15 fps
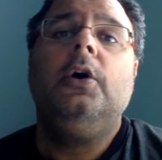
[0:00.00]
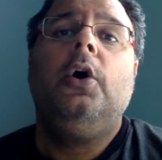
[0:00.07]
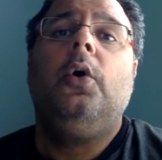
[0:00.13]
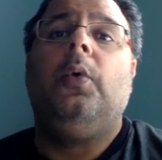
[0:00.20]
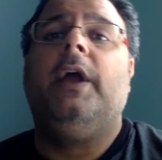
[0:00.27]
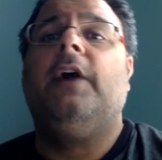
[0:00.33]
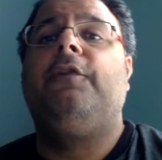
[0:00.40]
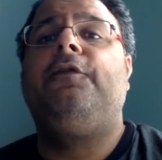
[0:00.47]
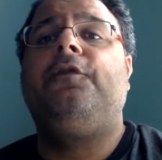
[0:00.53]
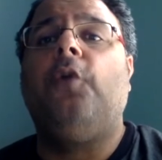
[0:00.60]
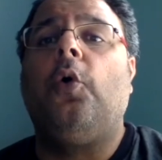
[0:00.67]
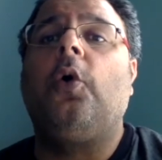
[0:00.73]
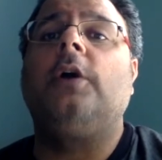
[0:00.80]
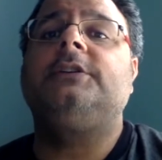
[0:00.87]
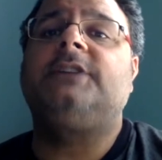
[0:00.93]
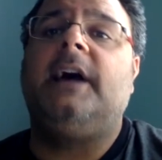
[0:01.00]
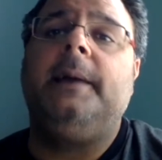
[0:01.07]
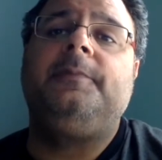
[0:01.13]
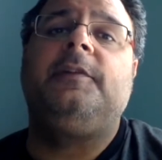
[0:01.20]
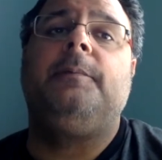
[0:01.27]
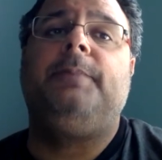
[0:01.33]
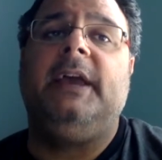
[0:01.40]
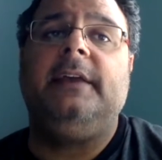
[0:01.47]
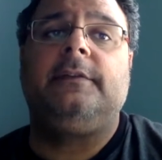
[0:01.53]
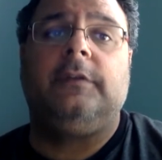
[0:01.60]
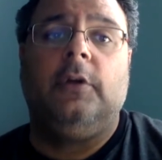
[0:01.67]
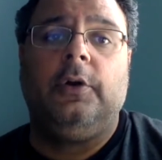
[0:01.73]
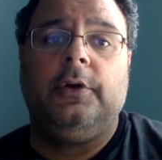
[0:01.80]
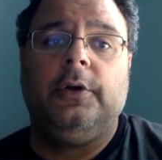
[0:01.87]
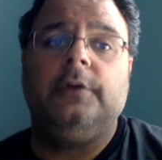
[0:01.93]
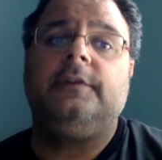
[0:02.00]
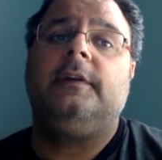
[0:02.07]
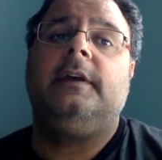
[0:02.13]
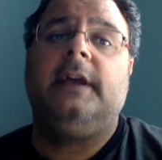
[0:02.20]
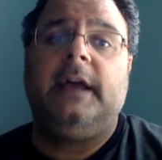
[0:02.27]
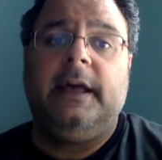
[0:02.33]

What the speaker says: We have four types of base learners: